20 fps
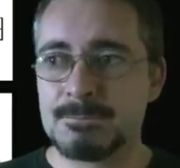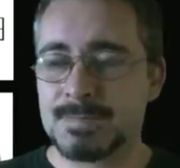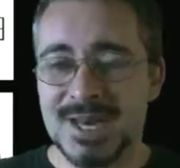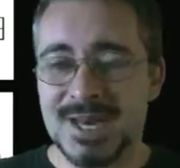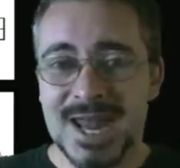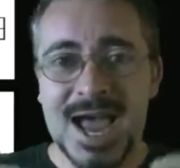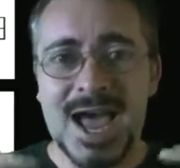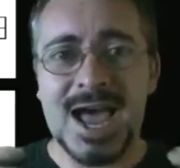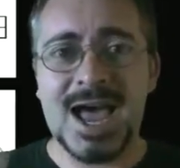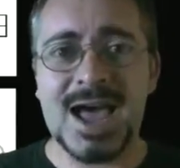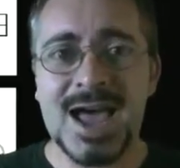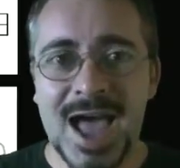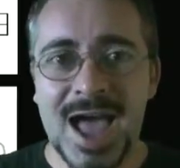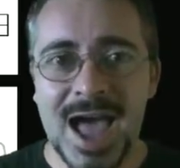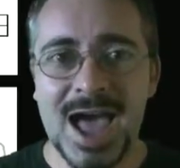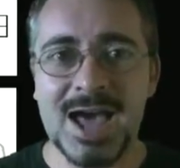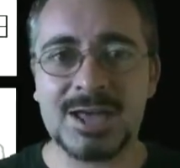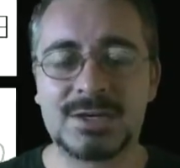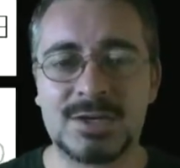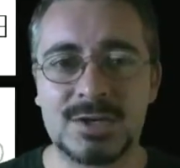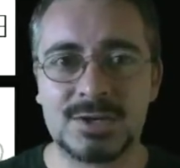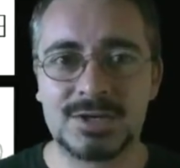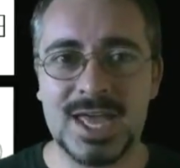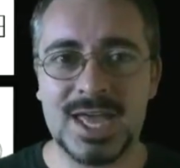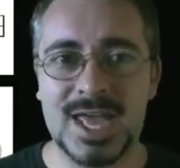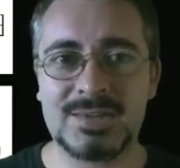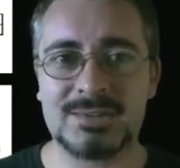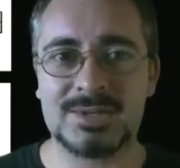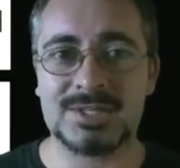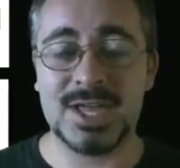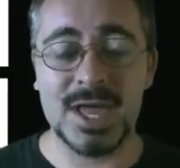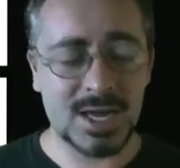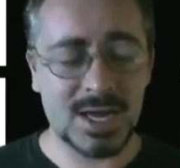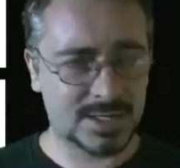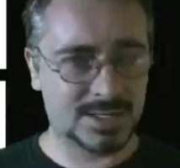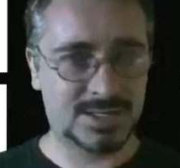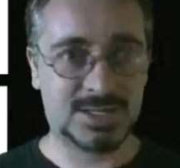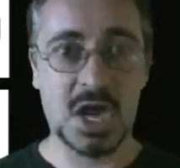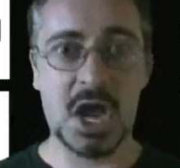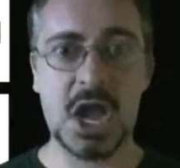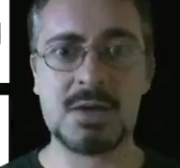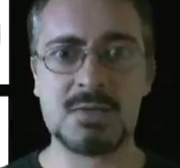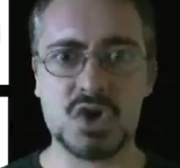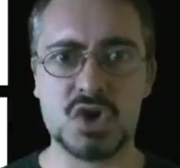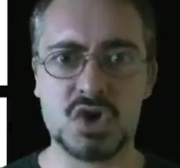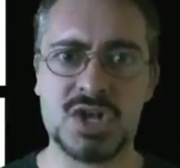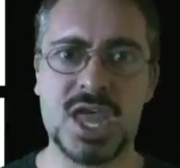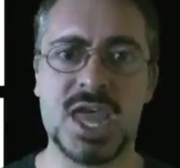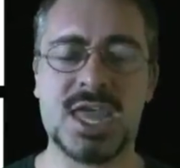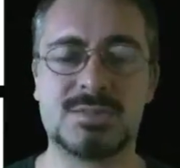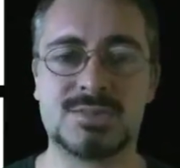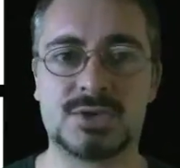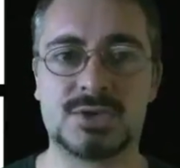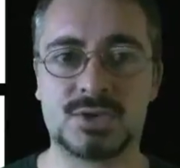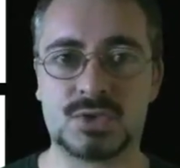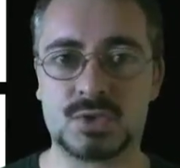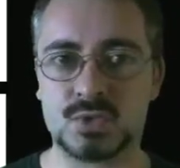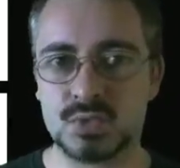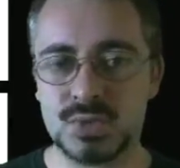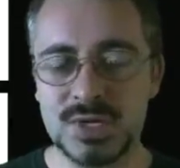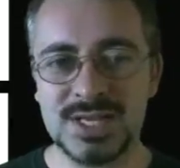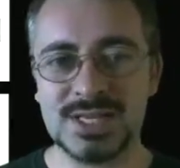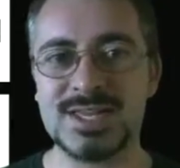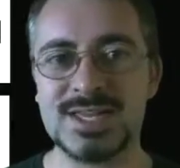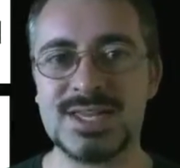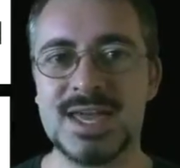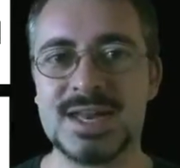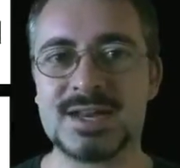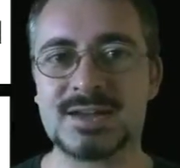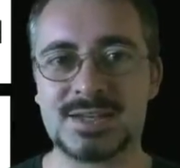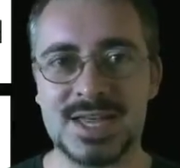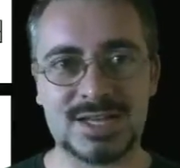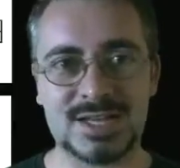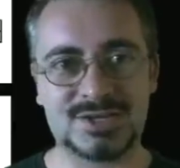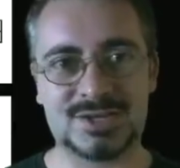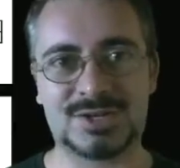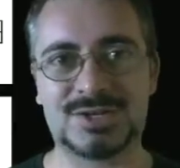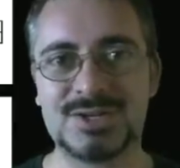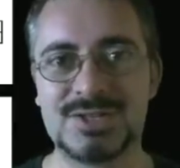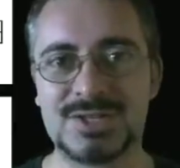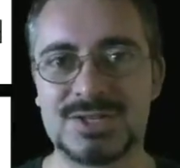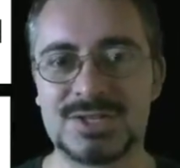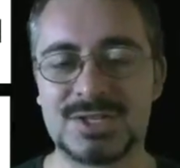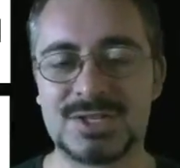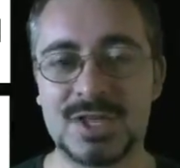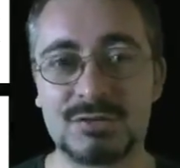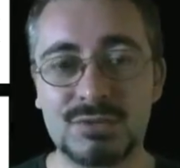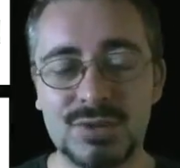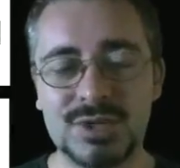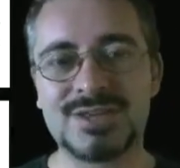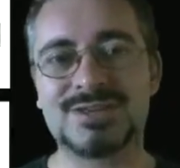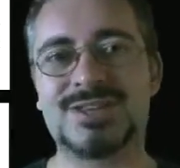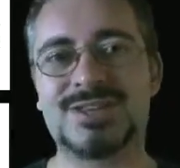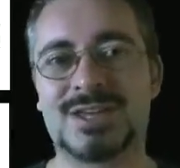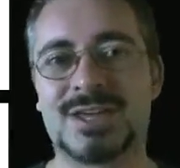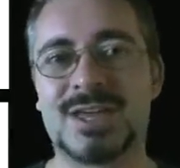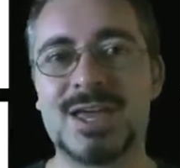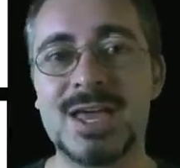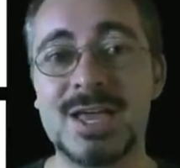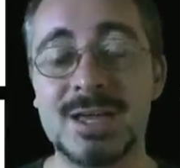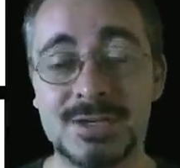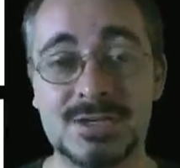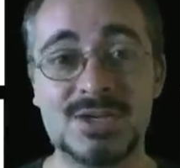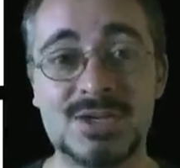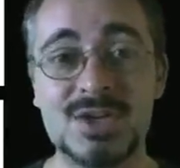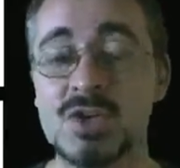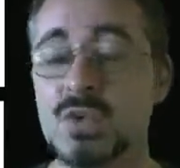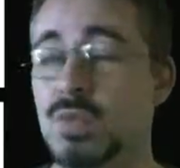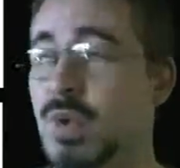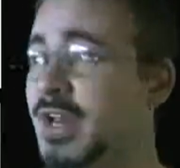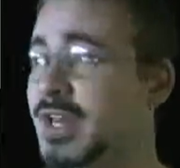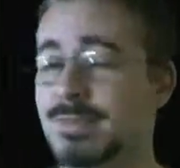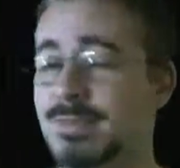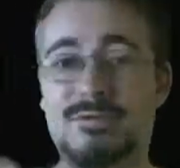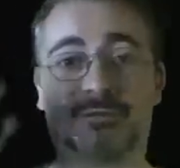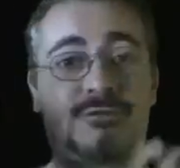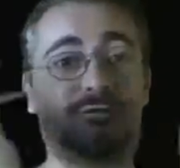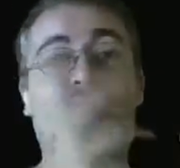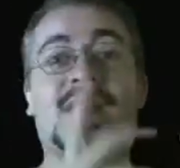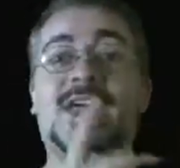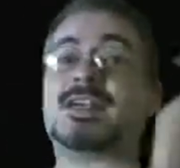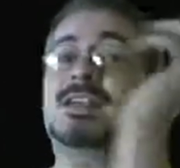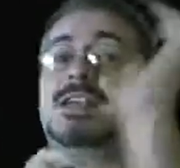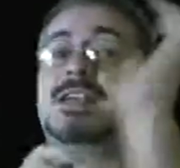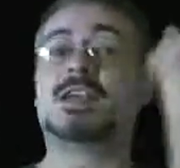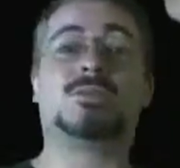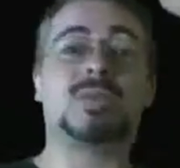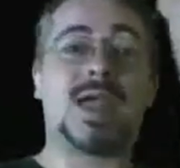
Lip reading: But are hardcore gamers, are gamers really going to latch onto this stuff? What do you think? Do you want to be flailing